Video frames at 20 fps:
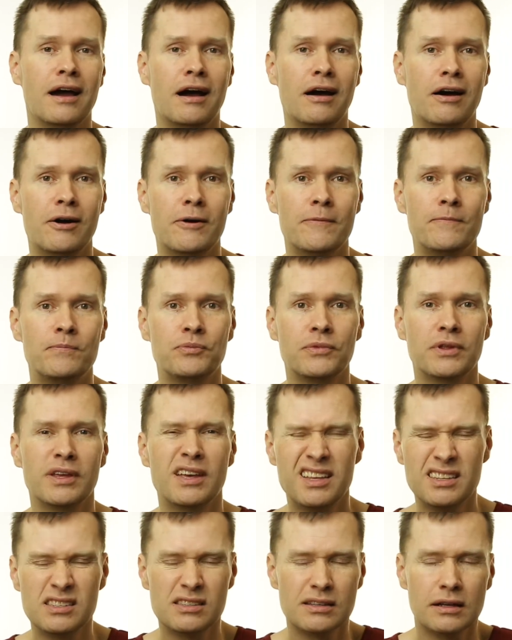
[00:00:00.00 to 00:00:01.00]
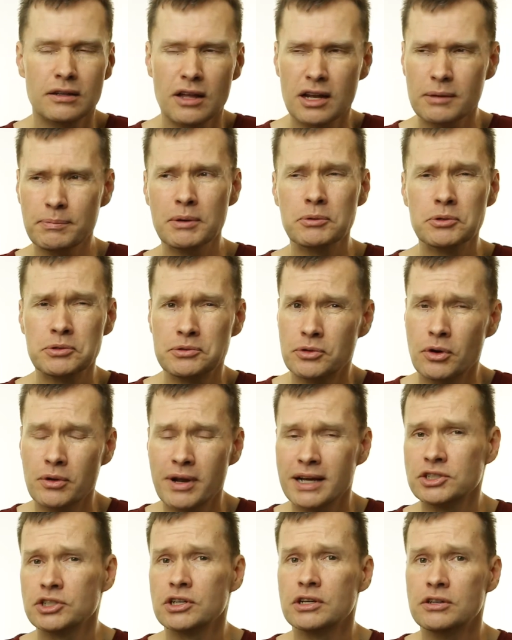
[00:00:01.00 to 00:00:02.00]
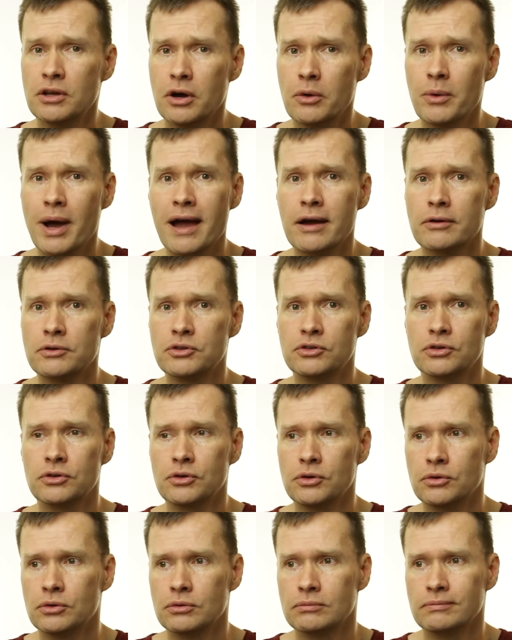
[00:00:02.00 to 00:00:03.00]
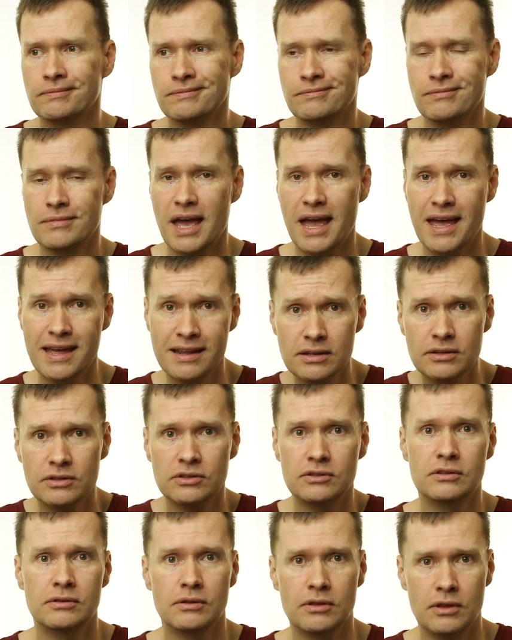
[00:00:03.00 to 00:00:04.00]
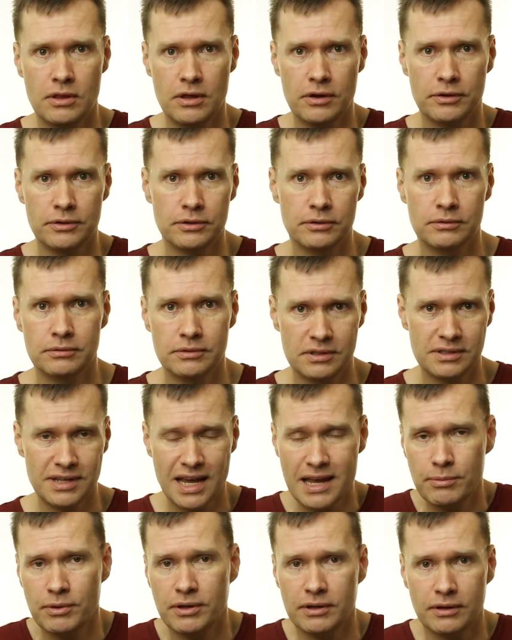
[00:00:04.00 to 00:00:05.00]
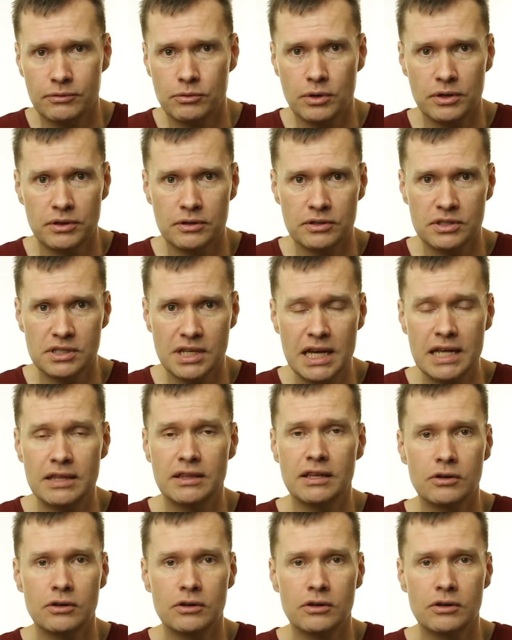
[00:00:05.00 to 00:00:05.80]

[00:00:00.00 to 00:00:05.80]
And a lot of people don't actually know how to end their statement of what they're saying.